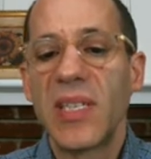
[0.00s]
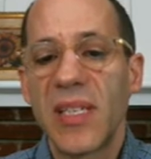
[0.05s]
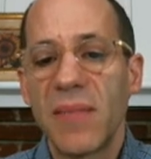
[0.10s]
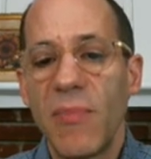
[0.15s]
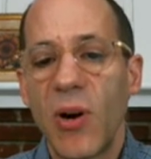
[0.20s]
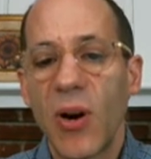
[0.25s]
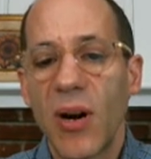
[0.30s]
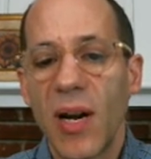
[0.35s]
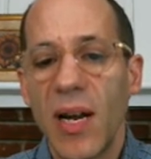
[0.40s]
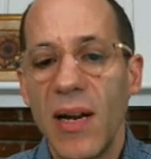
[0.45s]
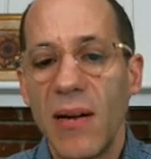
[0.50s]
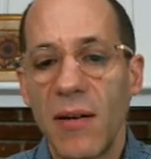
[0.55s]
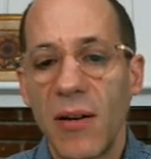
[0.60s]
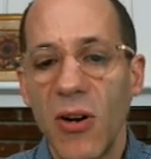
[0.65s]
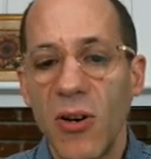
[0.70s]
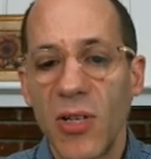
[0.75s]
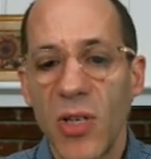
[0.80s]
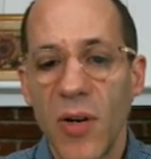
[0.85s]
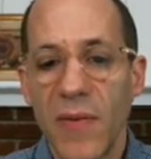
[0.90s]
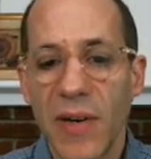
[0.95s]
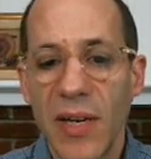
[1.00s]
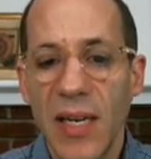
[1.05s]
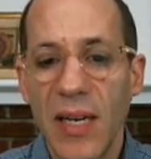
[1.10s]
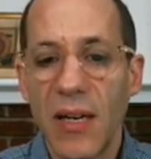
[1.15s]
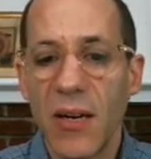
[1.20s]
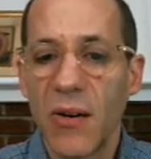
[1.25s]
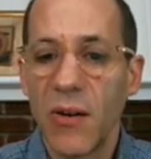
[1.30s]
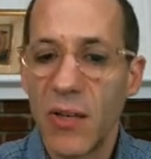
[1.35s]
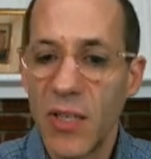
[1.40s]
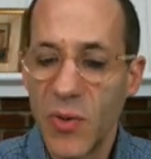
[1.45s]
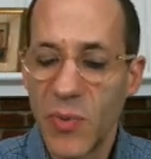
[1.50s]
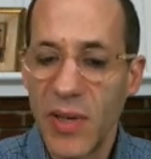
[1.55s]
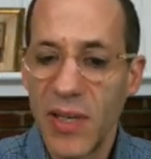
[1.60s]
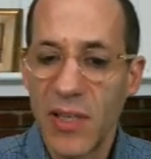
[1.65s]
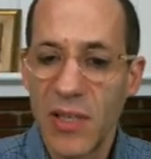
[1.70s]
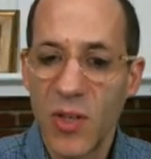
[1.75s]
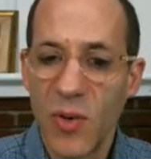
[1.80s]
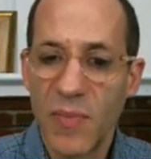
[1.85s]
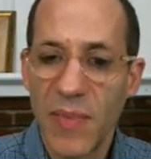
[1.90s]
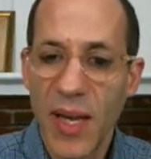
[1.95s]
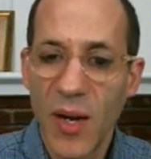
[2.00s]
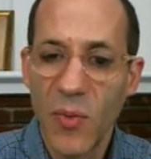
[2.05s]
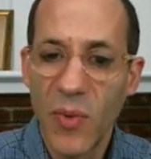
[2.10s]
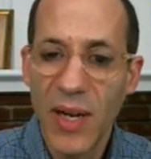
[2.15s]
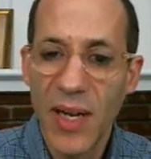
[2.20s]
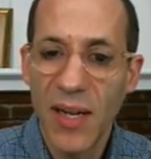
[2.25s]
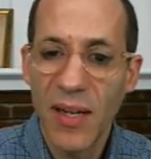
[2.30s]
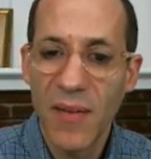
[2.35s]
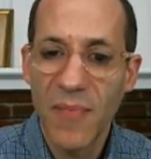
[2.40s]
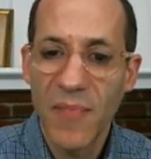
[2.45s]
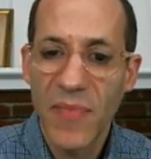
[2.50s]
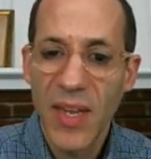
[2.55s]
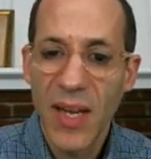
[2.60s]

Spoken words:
smart and goes over here, which we assume they will,